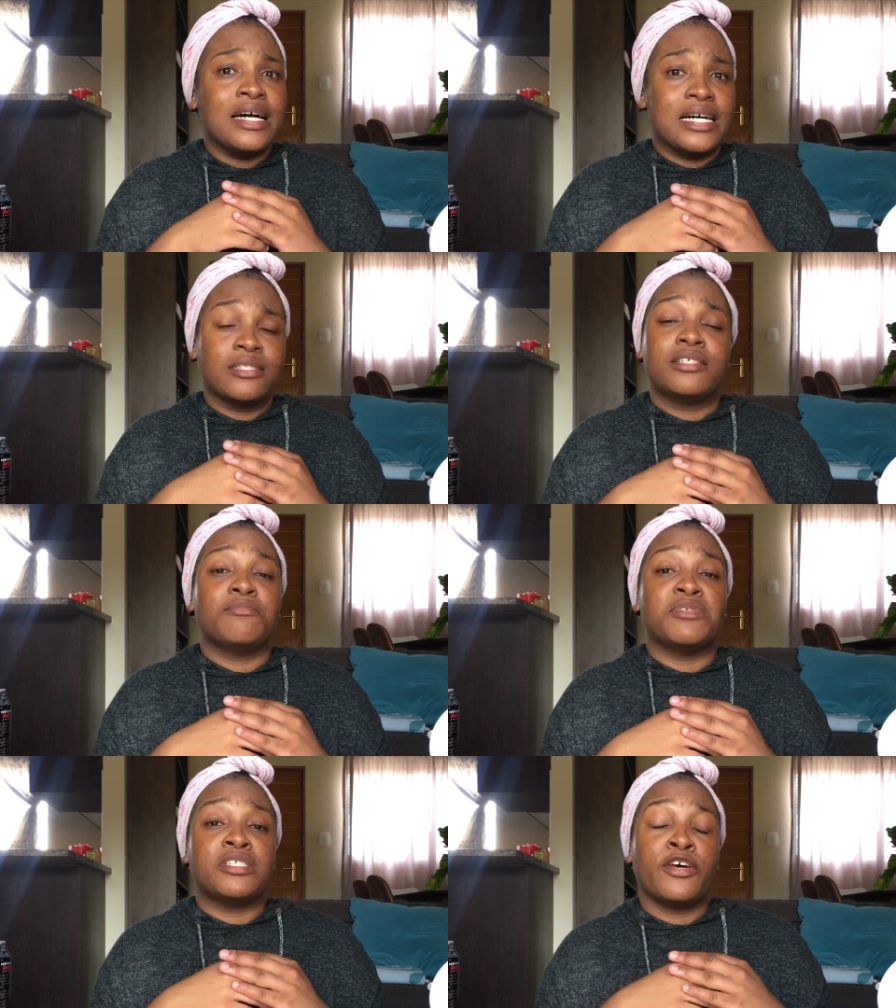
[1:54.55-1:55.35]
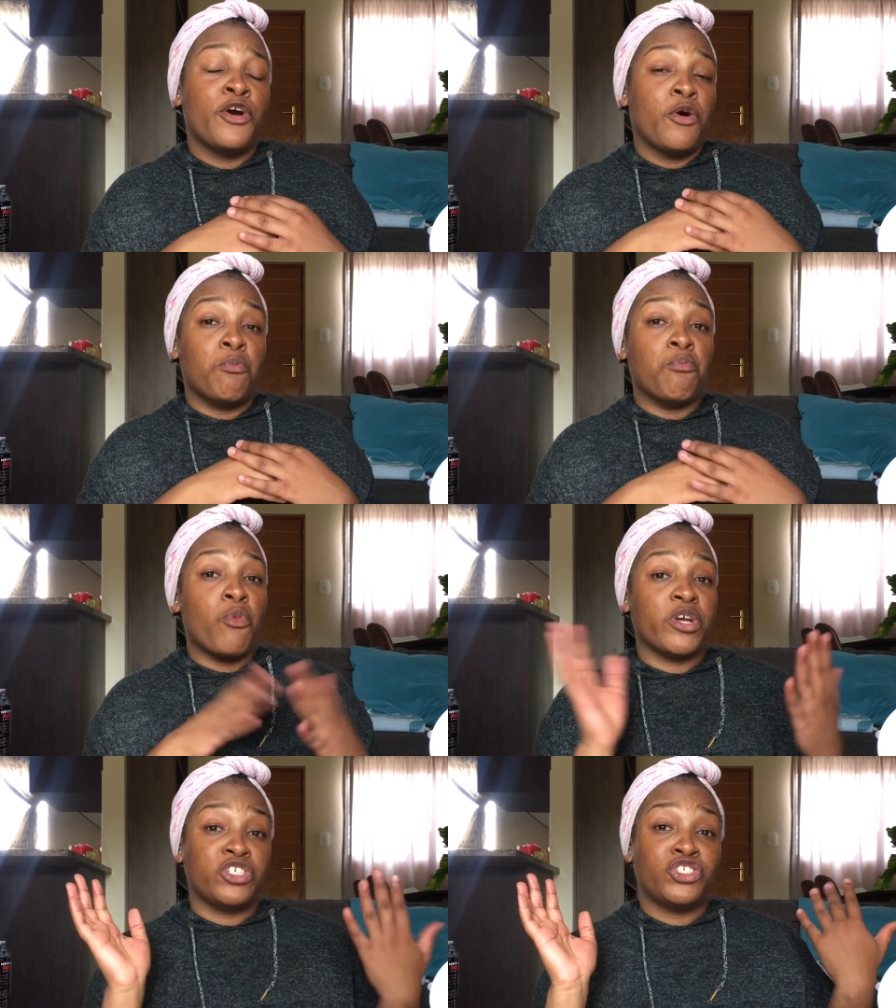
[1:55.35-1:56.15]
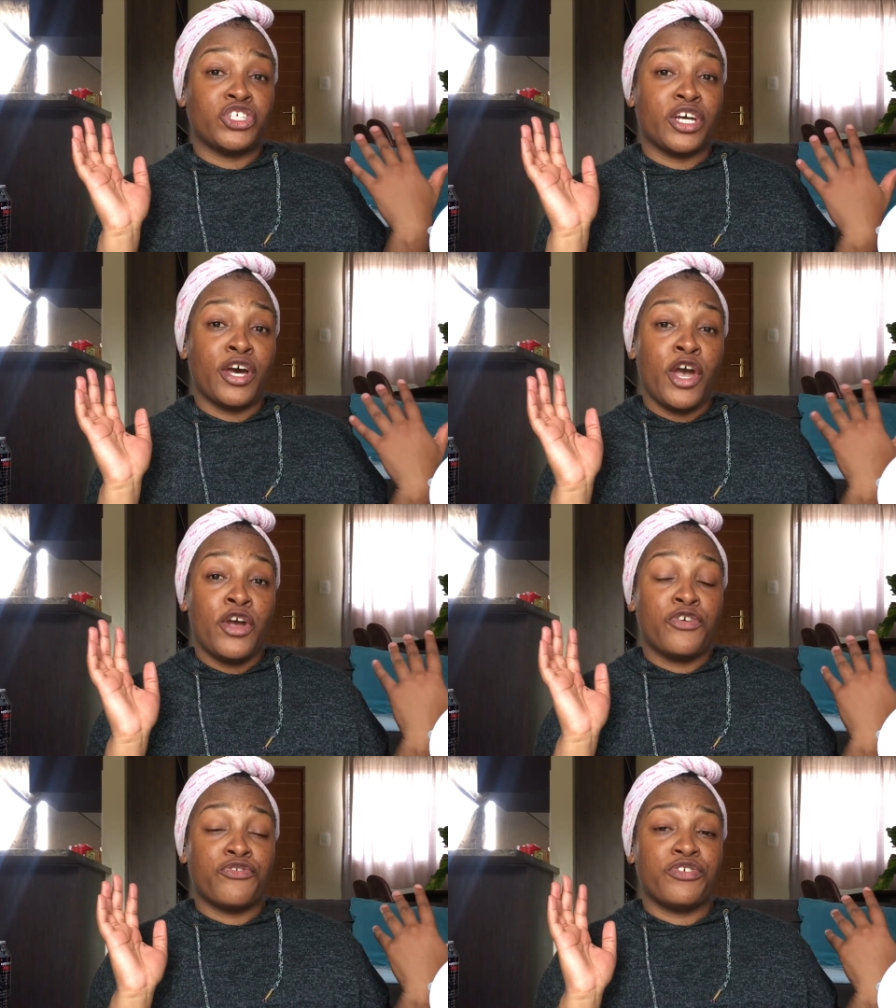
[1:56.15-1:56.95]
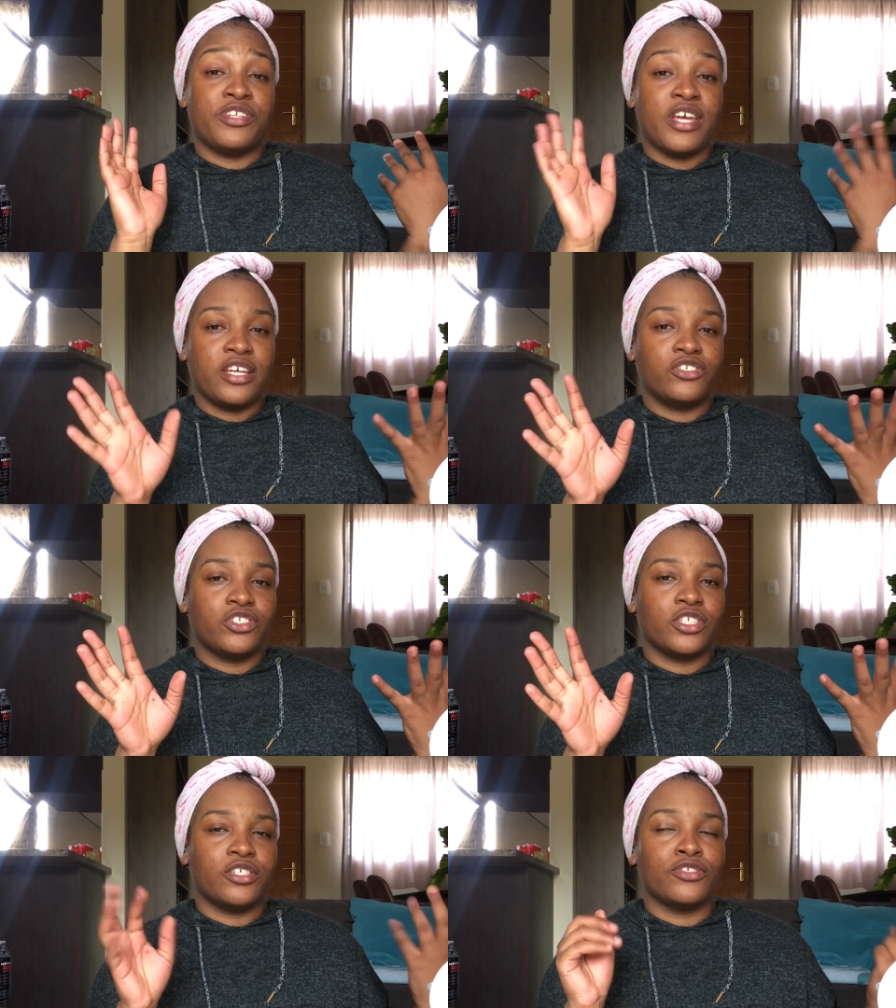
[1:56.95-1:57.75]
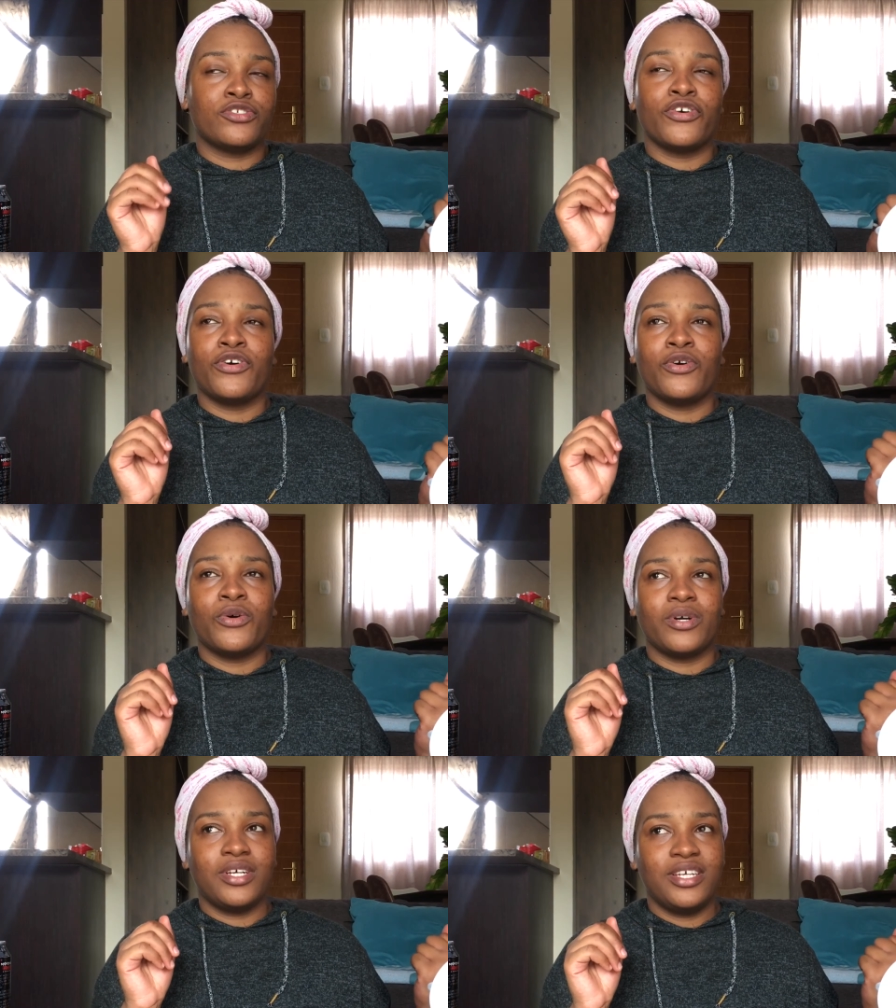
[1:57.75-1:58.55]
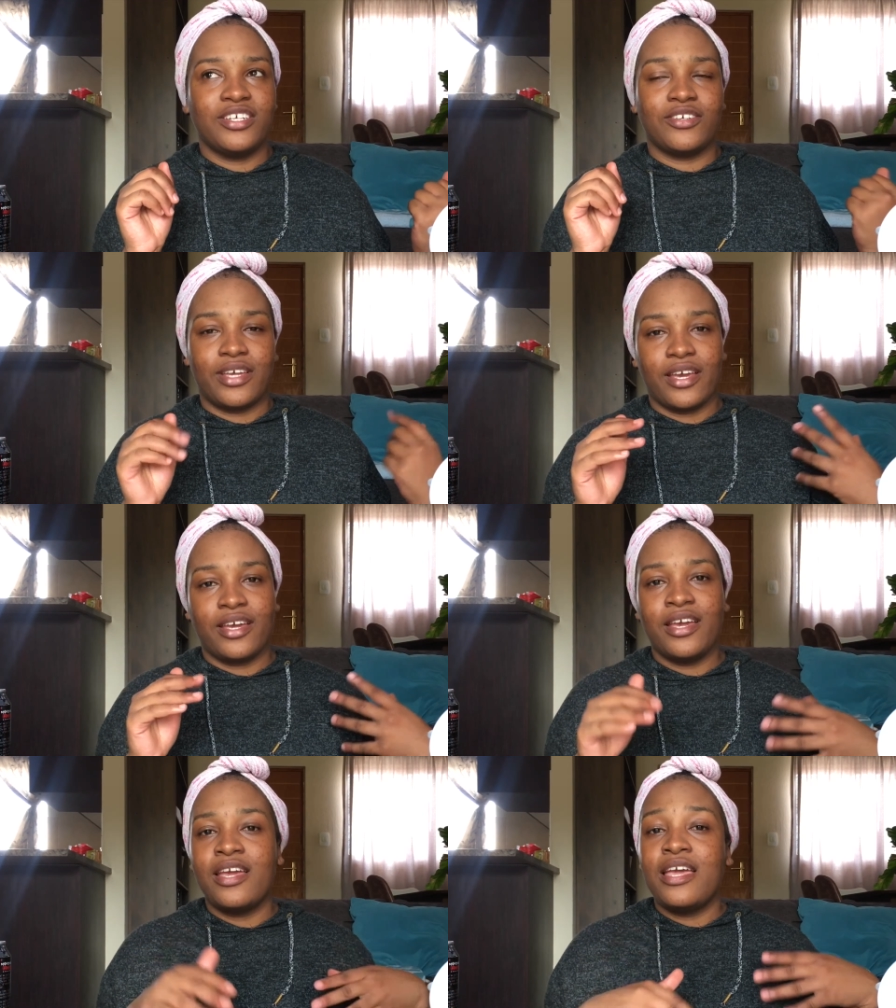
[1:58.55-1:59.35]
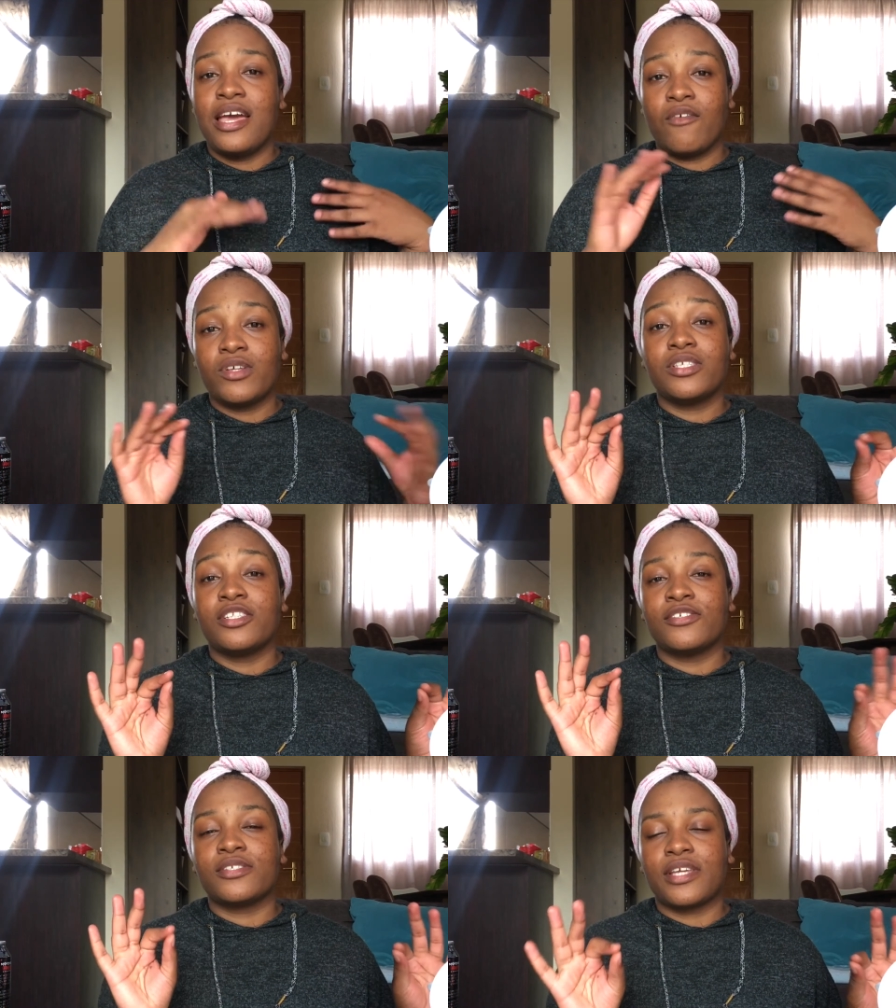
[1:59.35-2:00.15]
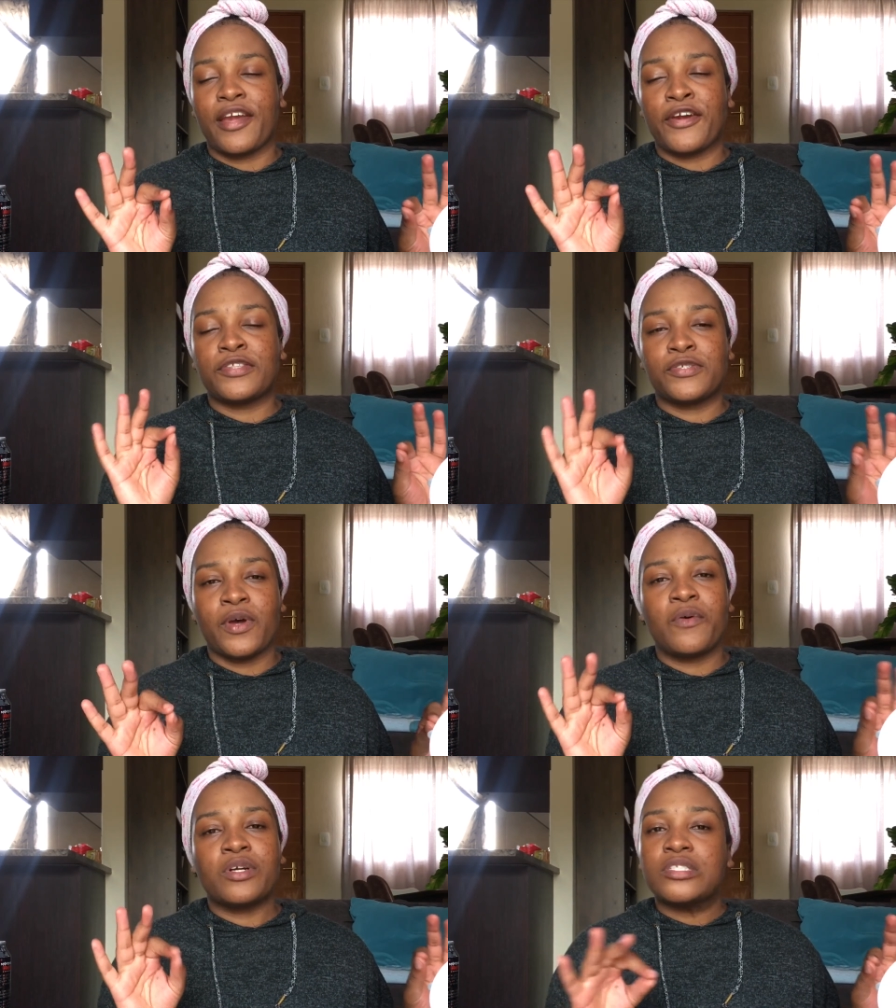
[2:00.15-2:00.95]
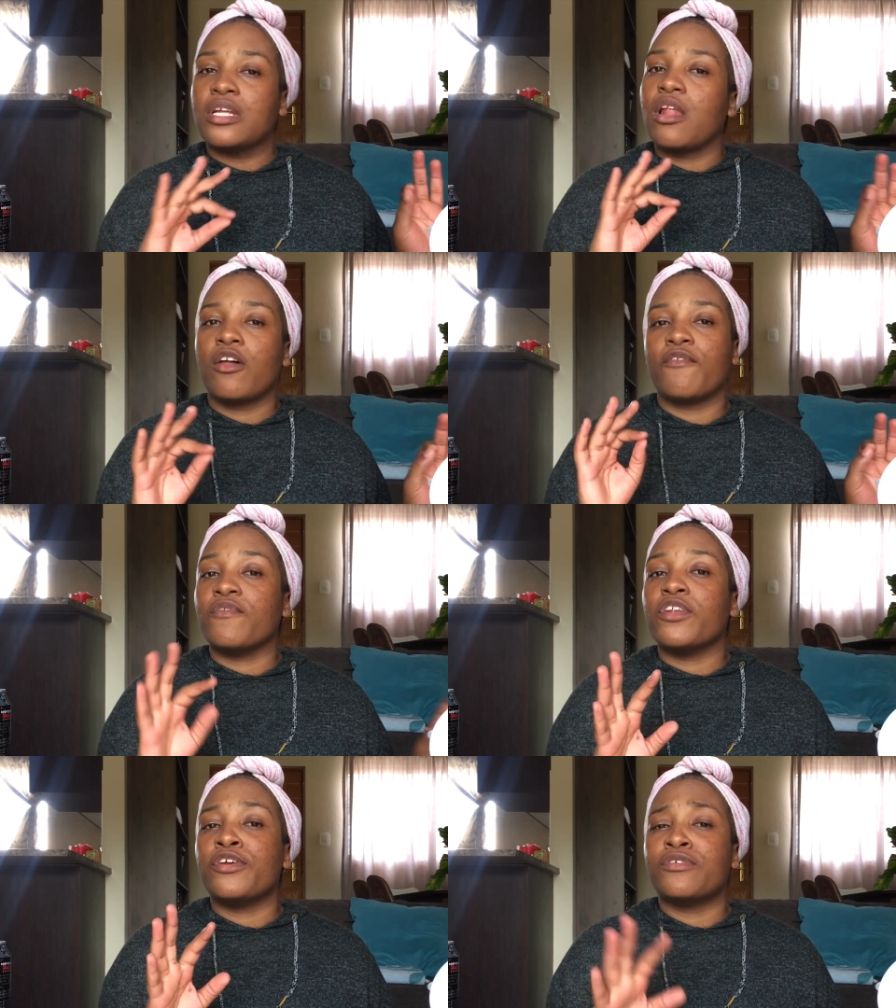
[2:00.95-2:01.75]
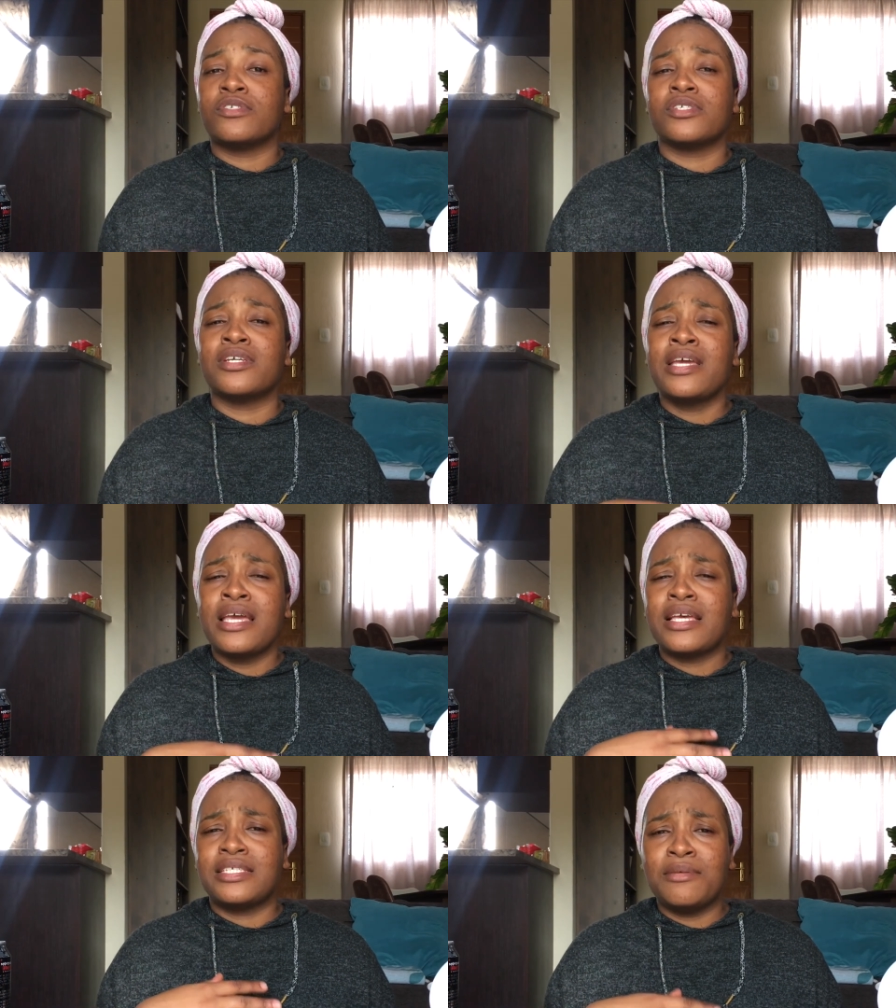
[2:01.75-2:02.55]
ultimate moisture retention so okay i was a little scared so i watched a lot of videos and it